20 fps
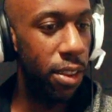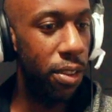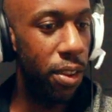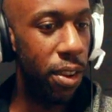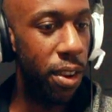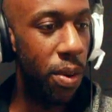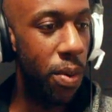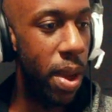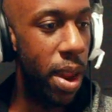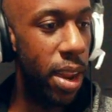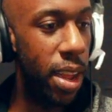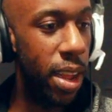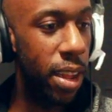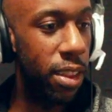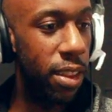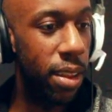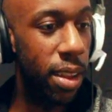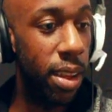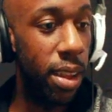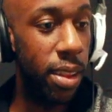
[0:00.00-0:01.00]
so you're ready
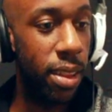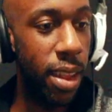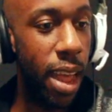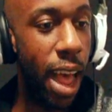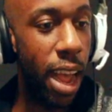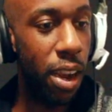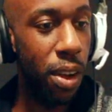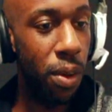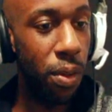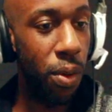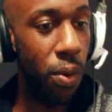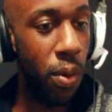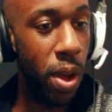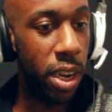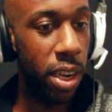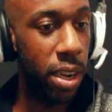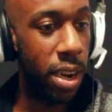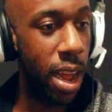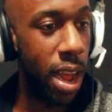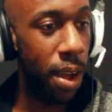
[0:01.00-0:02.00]
to tackle the
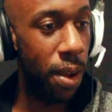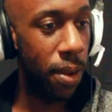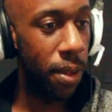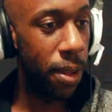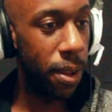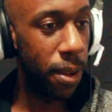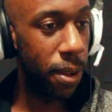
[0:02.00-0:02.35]
witch now.